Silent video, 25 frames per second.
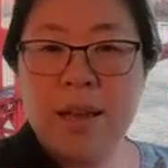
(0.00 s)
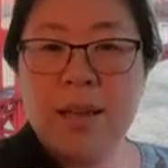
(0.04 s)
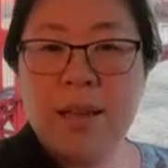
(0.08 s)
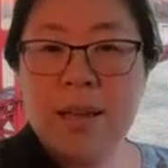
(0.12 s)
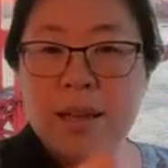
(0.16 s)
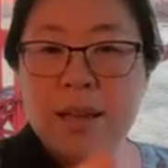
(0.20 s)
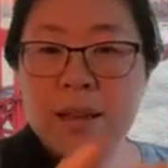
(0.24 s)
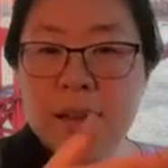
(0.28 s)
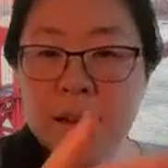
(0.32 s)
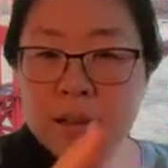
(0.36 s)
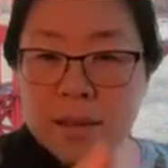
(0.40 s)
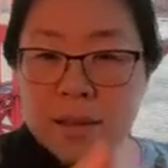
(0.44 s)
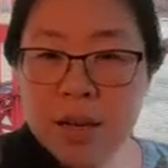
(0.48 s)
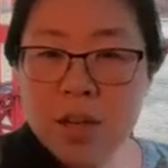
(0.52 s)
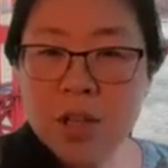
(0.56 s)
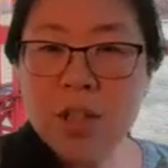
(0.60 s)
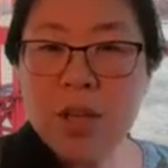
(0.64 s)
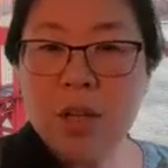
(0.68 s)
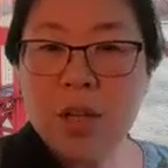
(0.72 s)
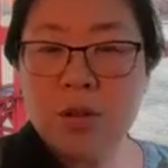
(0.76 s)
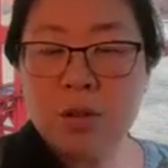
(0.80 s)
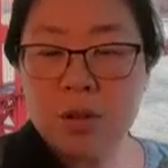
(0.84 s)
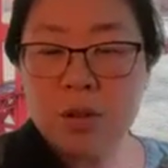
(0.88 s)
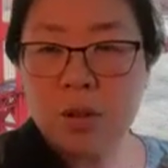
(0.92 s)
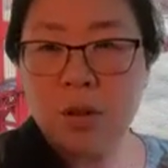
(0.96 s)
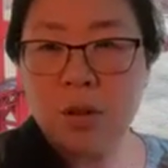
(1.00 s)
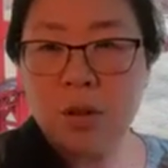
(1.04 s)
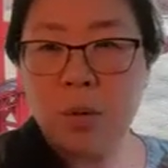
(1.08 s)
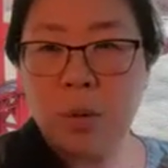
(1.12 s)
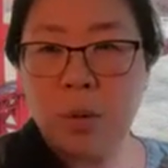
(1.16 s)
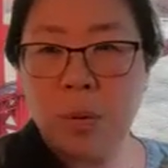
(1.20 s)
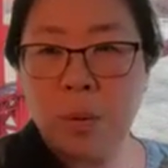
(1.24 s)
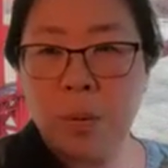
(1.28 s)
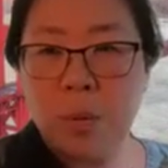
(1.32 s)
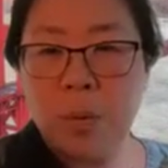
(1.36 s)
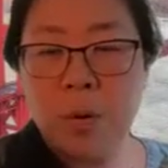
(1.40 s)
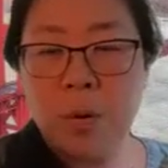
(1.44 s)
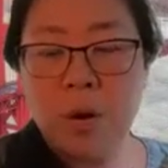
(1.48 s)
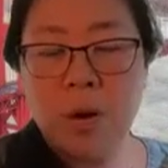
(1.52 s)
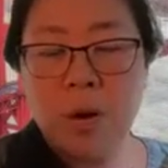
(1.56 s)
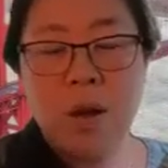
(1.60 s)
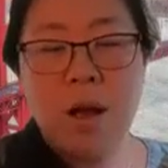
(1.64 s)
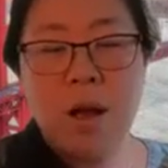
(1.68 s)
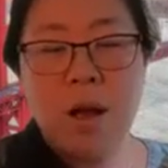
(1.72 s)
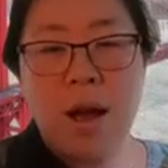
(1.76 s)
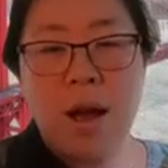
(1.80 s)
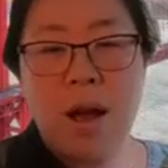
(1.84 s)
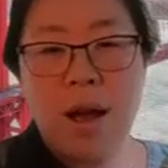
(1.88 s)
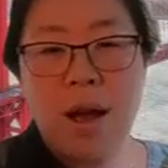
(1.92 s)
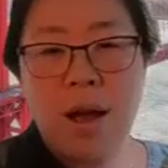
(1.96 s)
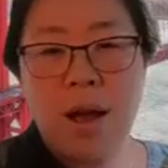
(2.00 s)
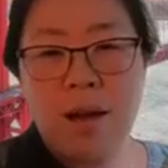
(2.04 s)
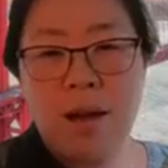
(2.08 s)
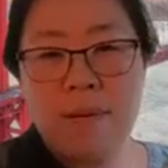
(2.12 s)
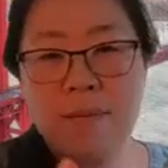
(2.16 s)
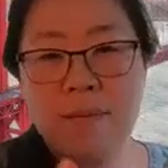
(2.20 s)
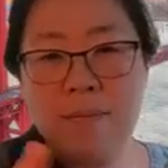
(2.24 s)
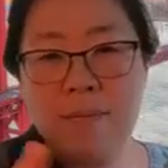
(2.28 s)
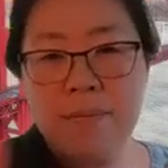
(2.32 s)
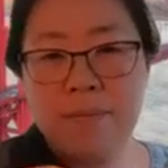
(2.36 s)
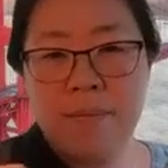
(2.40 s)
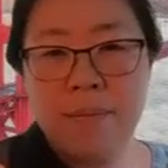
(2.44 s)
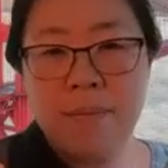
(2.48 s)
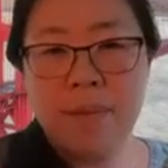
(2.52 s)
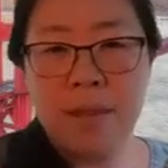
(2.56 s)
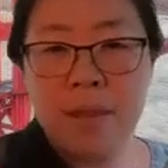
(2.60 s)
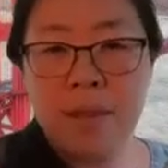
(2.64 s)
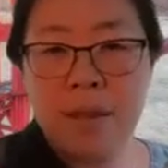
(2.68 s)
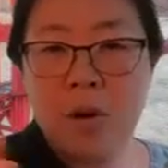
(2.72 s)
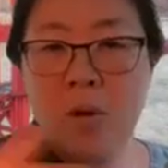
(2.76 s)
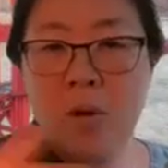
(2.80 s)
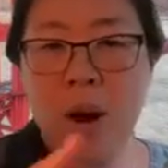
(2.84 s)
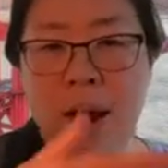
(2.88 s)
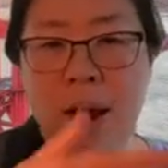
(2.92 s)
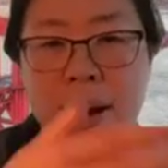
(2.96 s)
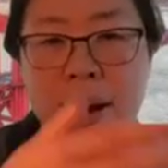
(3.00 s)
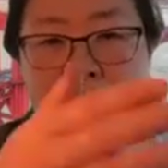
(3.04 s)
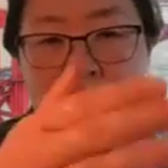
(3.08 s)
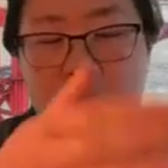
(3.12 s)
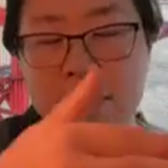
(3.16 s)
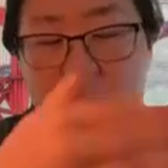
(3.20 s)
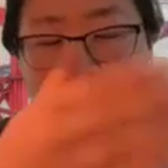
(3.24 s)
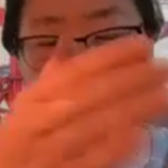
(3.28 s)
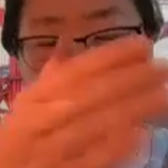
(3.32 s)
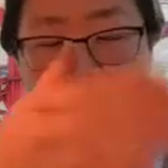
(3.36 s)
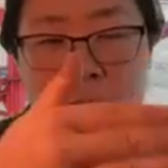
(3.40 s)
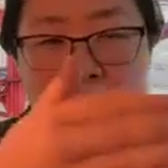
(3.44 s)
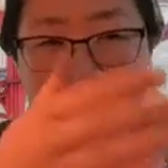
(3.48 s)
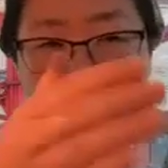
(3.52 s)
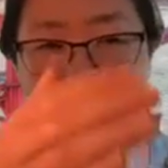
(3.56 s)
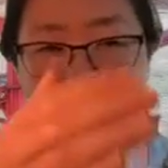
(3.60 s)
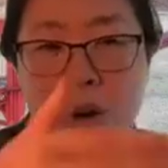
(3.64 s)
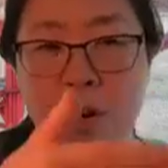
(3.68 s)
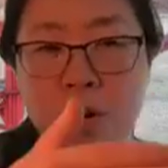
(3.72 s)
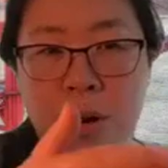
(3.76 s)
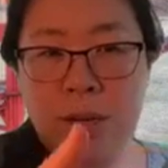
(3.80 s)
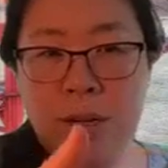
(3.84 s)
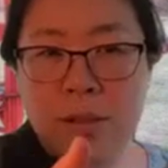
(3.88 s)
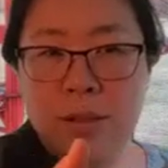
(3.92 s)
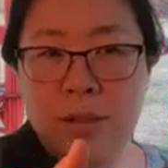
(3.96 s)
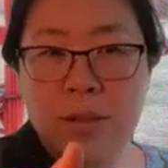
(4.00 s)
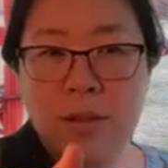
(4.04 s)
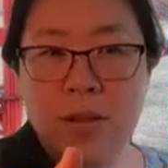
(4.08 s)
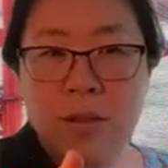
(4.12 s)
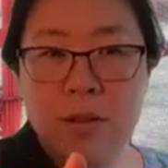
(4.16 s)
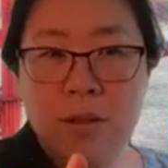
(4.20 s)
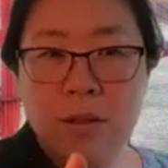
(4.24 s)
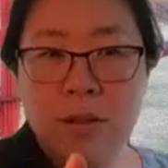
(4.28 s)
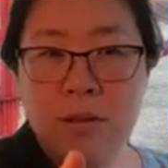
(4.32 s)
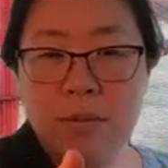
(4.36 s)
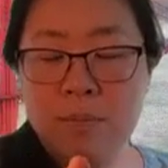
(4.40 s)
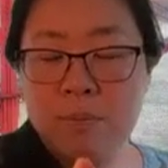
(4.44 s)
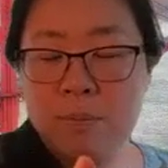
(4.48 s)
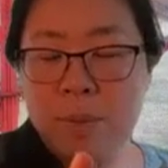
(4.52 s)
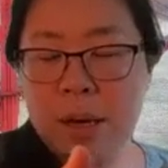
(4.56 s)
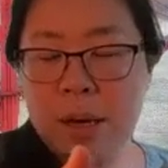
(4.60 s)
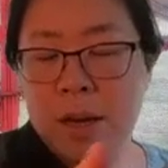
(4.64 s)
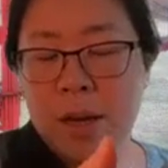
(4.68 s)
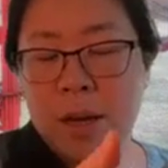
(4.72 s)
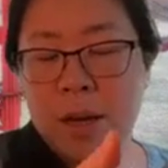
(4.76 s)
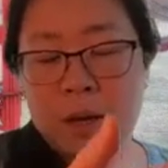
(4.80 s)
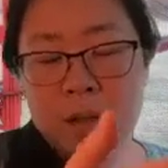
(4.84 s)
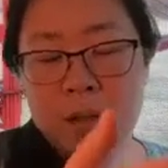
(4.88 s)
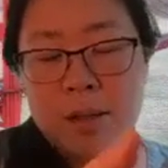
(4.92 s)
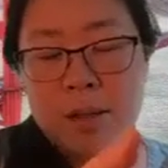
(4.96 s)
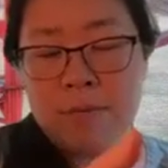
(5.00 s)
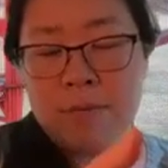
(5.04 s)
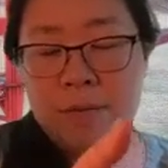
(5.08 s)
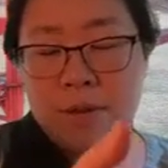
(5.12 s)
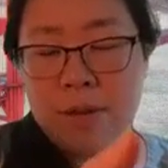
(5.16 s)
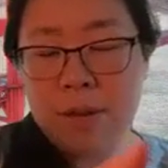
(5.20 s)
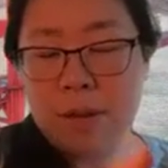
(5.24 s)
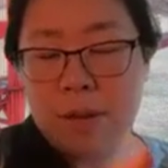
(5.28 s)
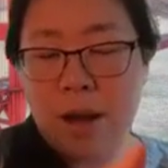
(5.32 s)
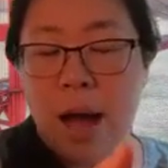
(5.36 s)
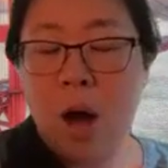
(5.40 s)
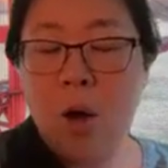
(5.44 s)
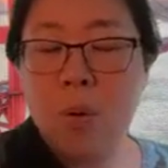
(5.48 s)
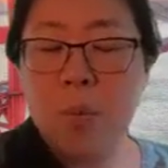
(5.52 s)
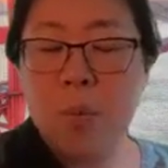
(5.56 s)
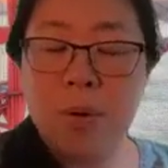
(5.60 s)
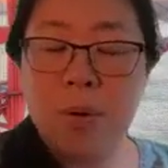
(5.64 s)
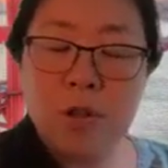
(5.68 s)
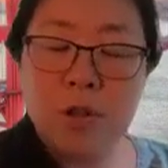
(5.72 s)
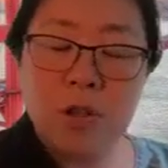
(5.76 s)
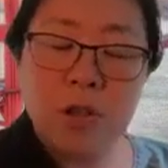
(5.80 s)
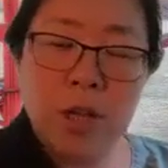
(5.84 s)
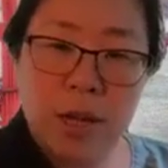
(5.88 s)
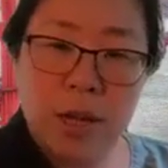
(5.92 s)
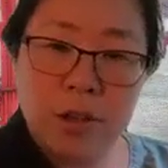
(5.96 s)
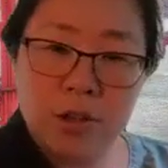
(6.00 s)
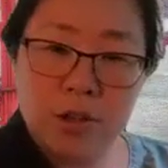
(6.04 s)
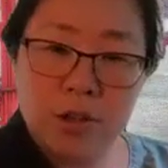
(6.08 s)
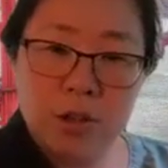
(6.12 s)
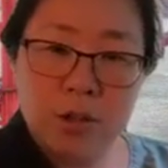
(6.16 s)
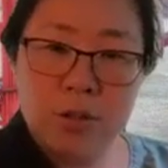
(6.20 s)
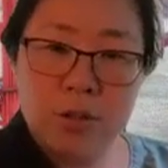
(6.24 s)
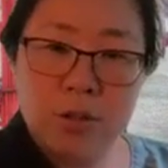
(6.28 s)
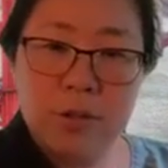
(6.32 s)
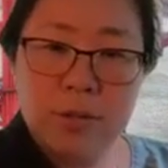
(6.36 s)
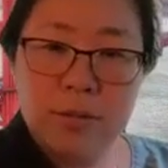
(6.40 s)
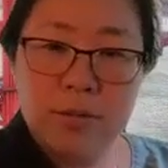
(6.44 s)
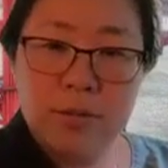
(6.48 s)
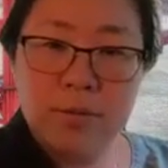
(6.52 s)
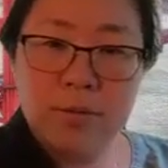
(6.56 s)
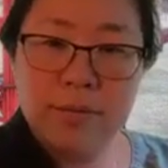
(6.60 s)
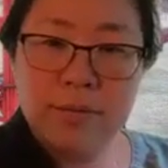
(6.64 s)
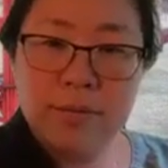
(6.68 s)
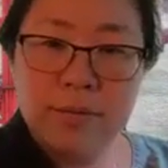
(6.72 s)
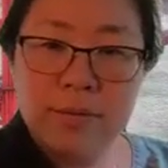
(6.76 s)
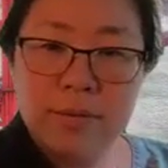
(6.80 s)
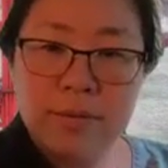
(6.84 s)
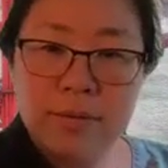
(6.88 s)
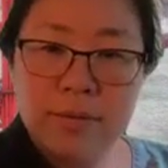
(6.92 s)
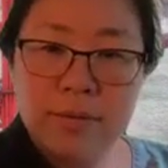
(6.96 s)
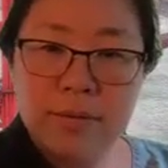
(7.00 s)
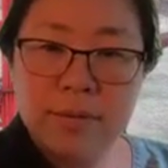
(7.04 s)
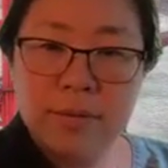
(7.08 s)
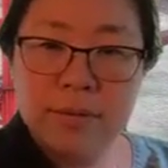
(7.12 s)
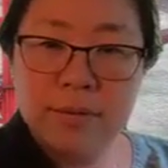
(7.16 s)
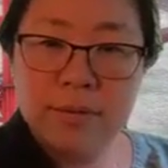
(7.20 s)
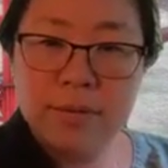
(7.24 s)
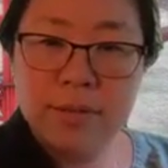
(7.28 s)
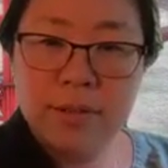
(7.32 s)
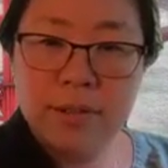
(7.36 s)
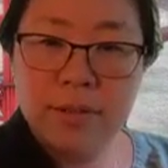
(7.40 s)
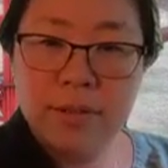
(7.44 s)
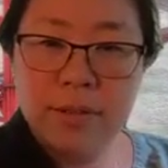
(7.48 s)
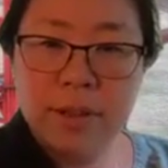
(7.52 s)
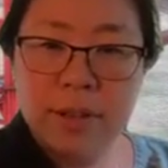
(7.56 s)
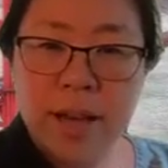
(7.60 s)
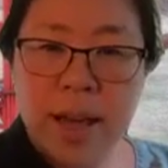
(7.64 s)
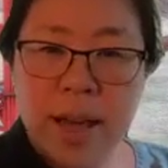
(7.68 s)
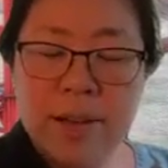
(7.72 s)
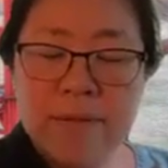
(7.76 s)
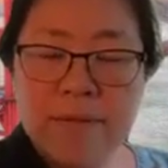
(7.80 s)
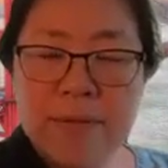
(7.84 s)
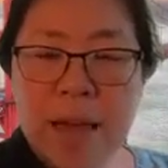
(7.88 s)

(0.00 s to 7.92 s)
in addition to the credit increase because of the output change. Okay.